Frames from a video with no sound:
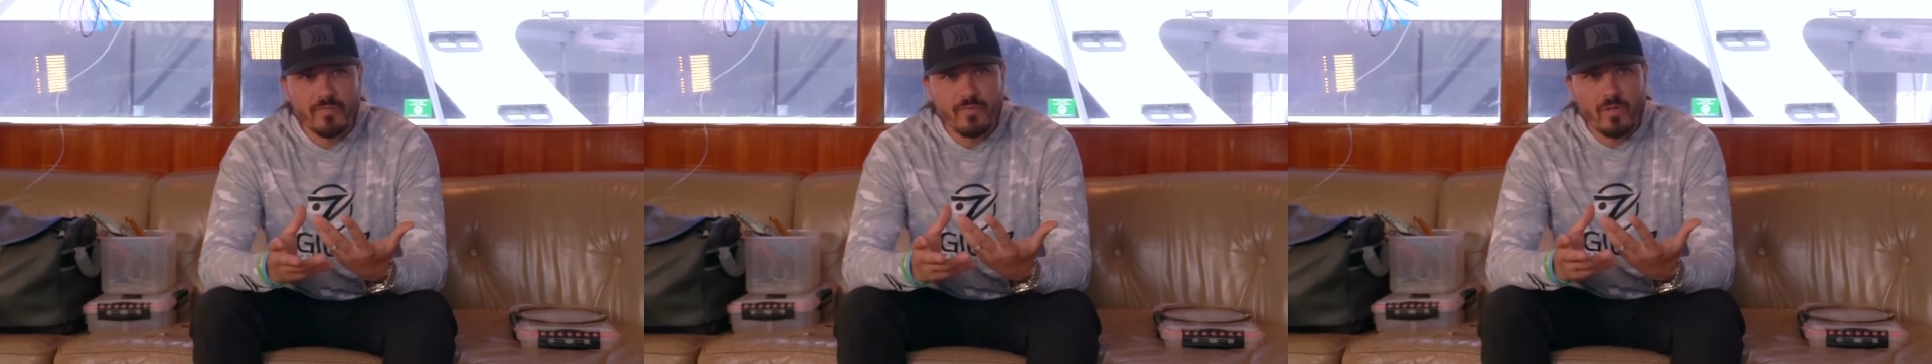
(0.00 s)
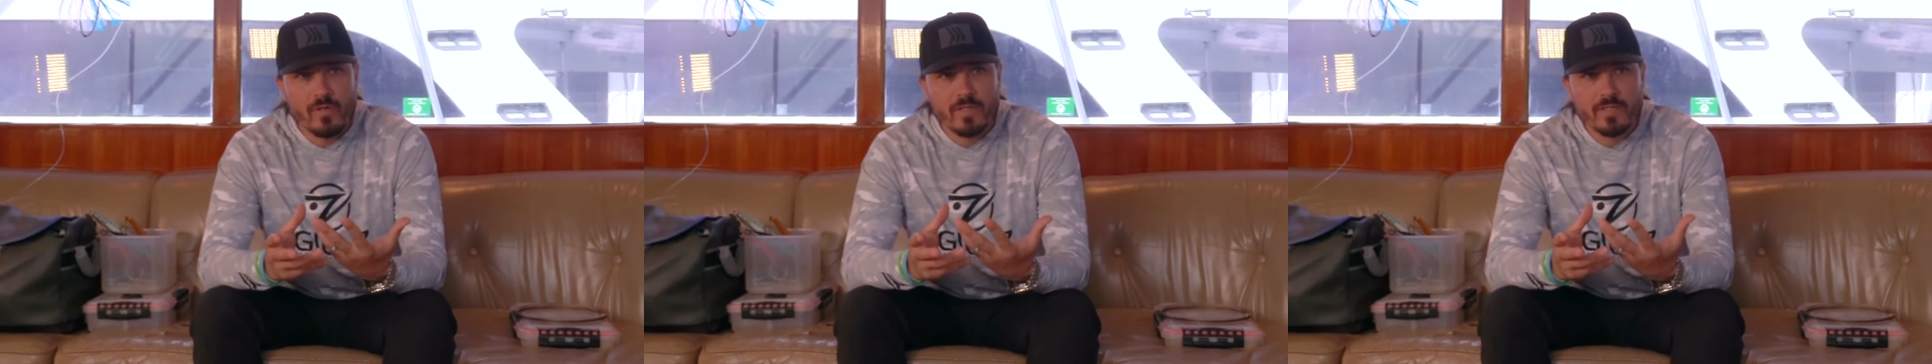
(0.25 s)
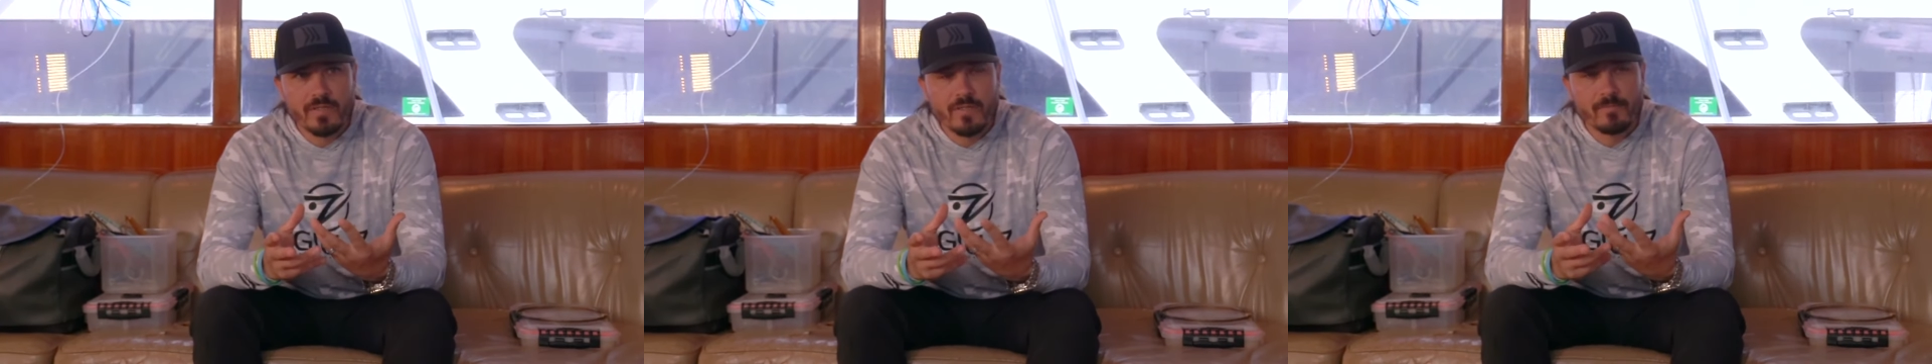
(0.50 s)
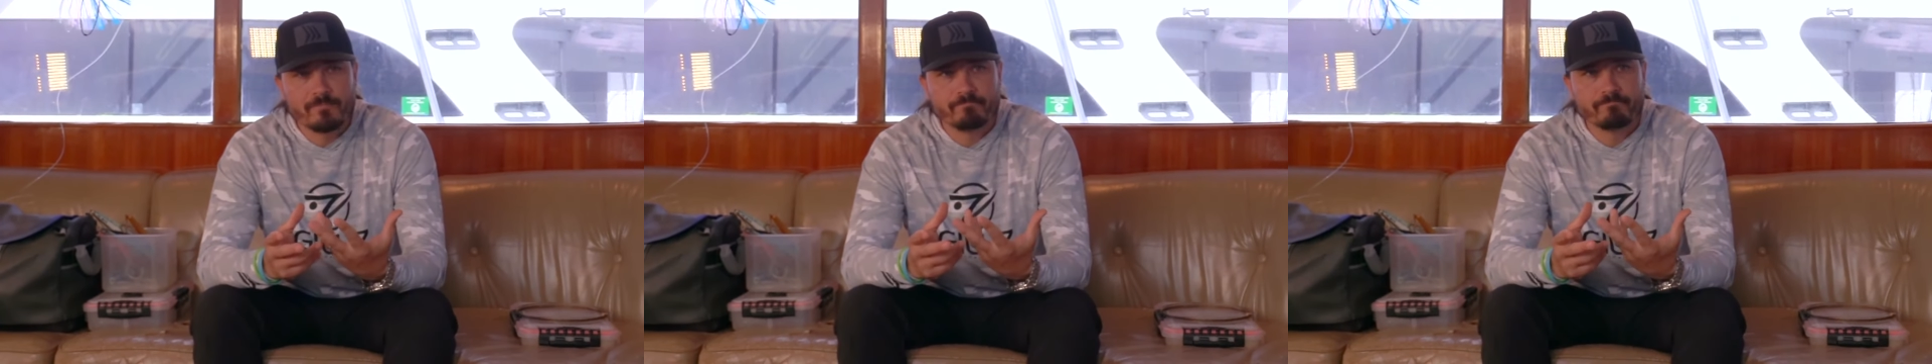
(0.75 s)
far as,
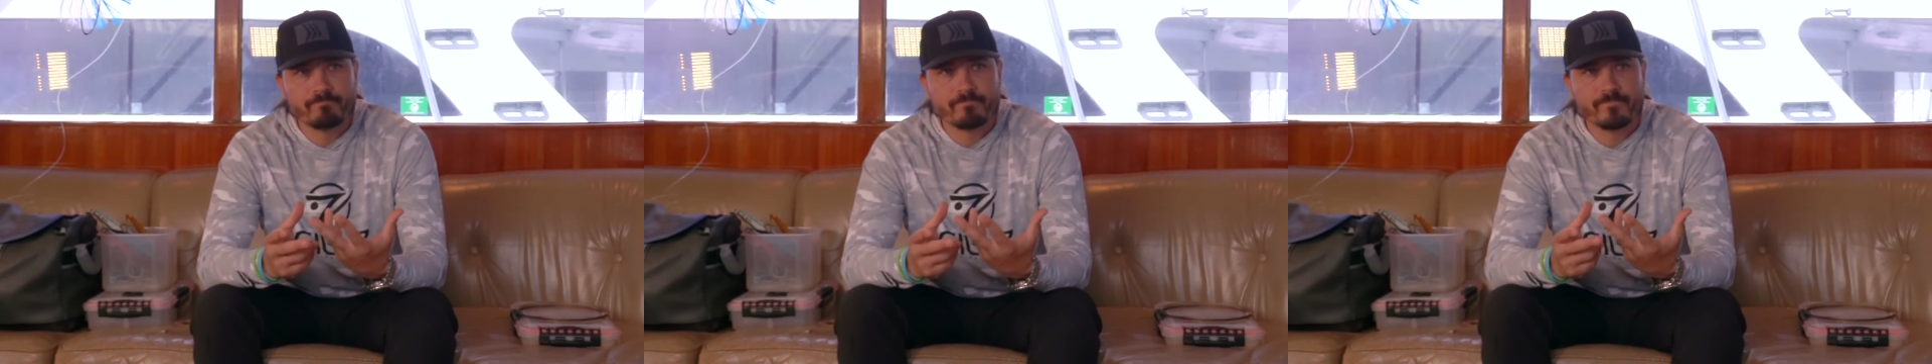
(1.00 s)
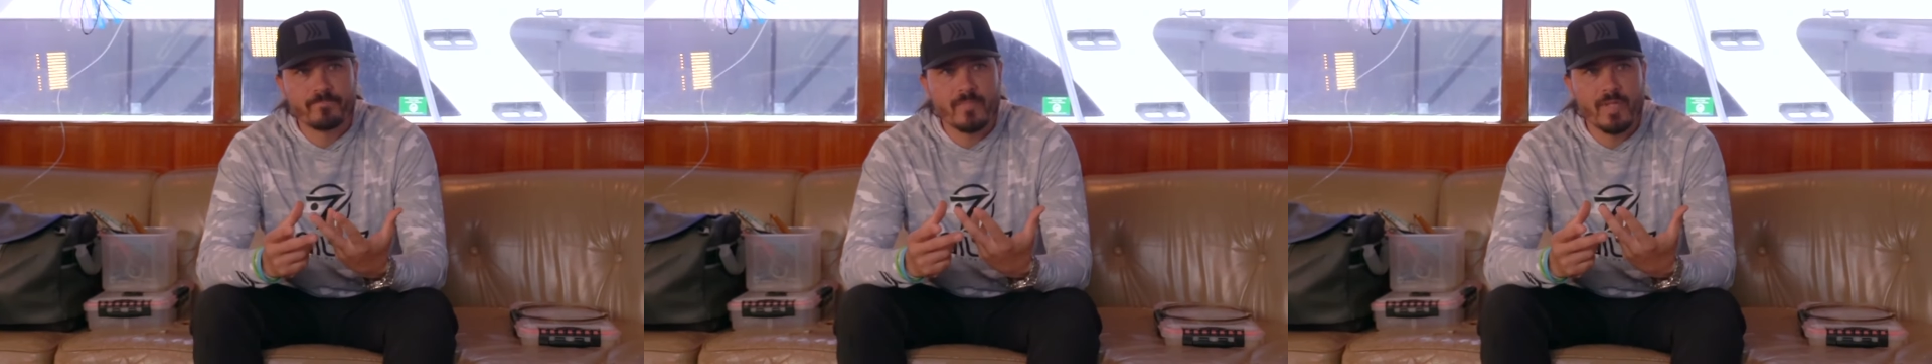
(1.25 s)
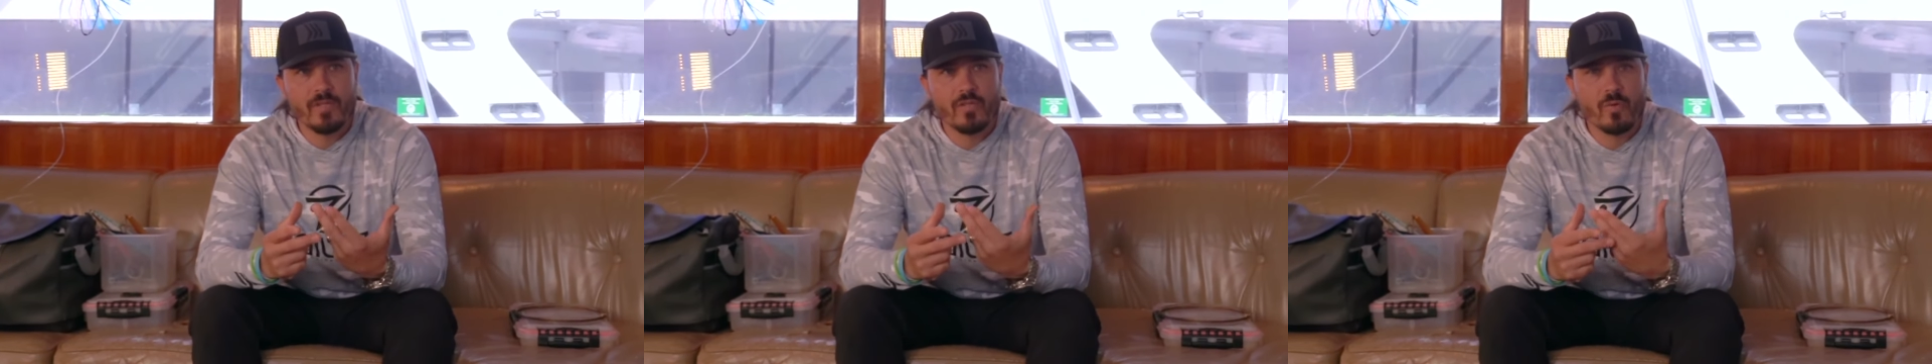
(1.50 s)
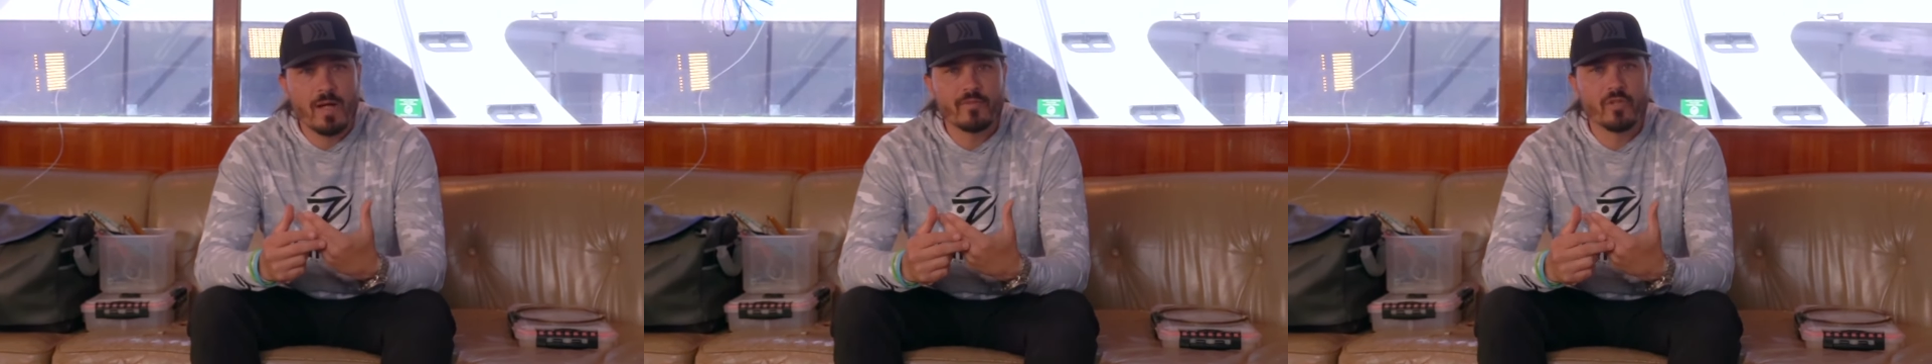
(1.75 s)
you
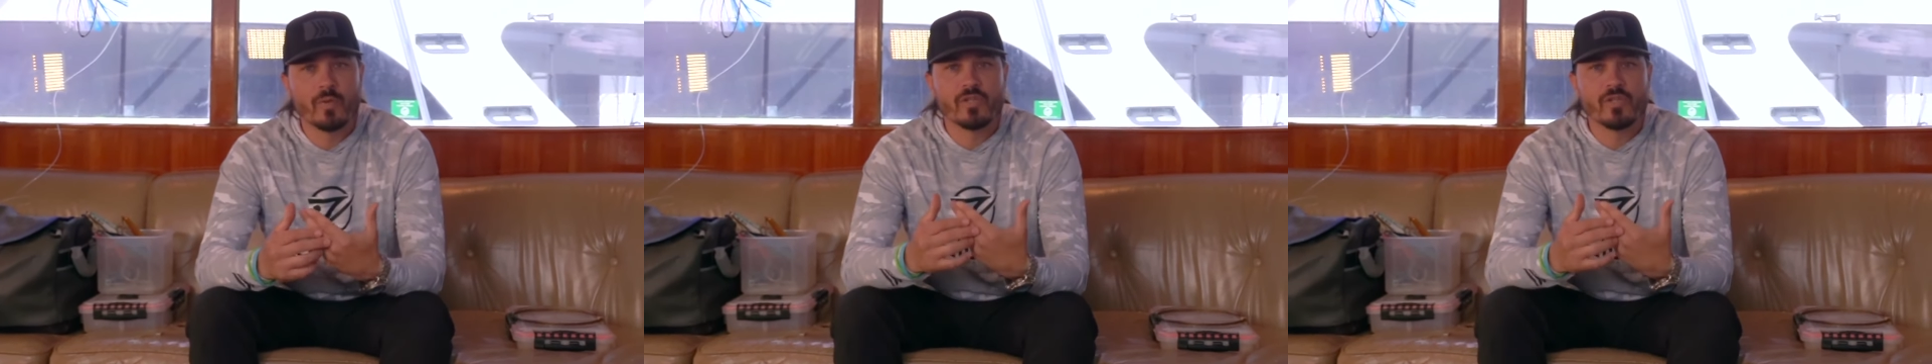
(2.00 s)
don't have to go